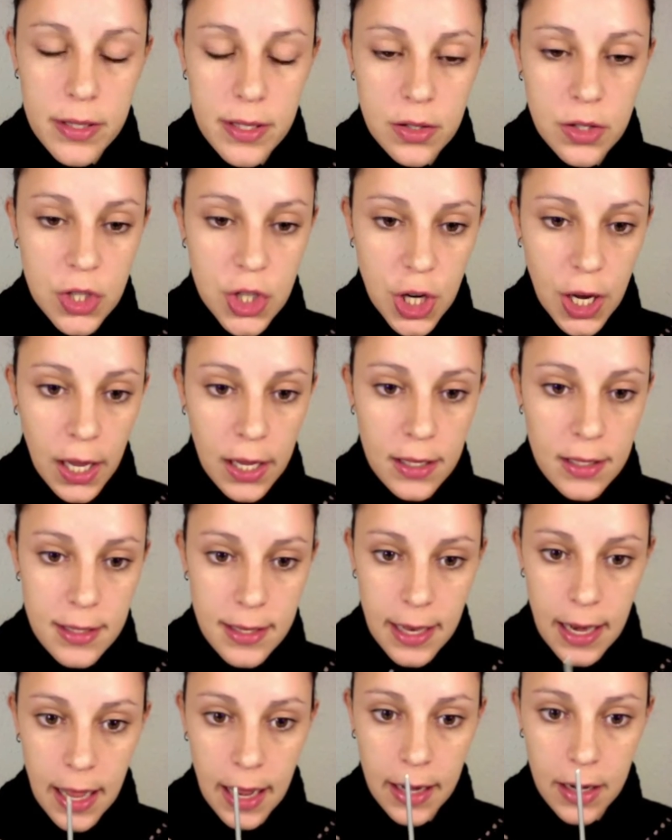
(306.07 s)
Change
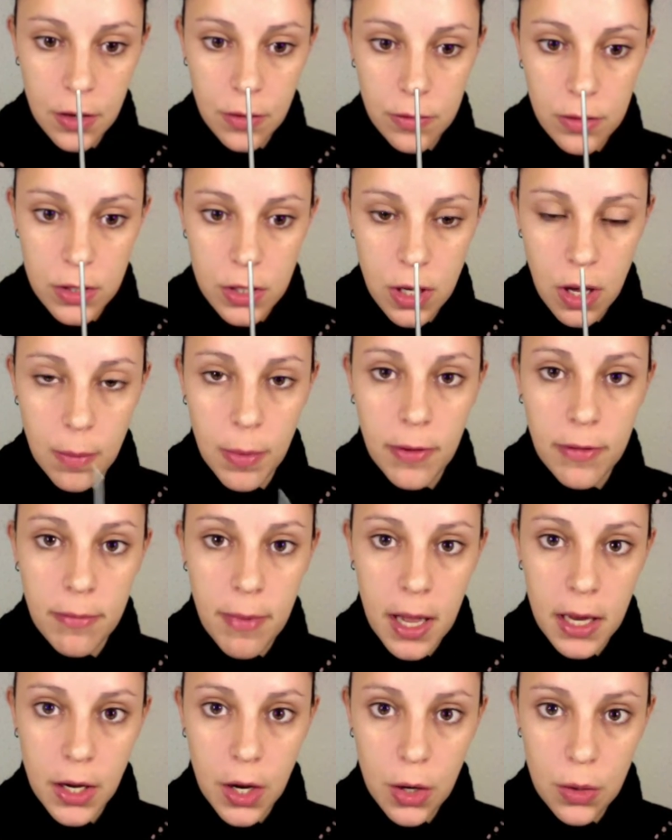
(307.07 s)
the light of the top of
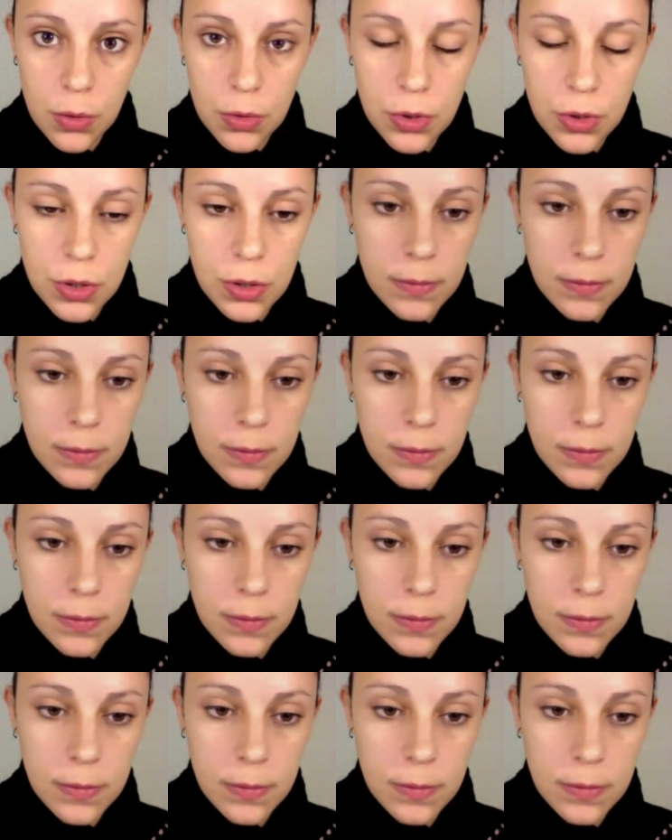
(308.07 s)
my nose.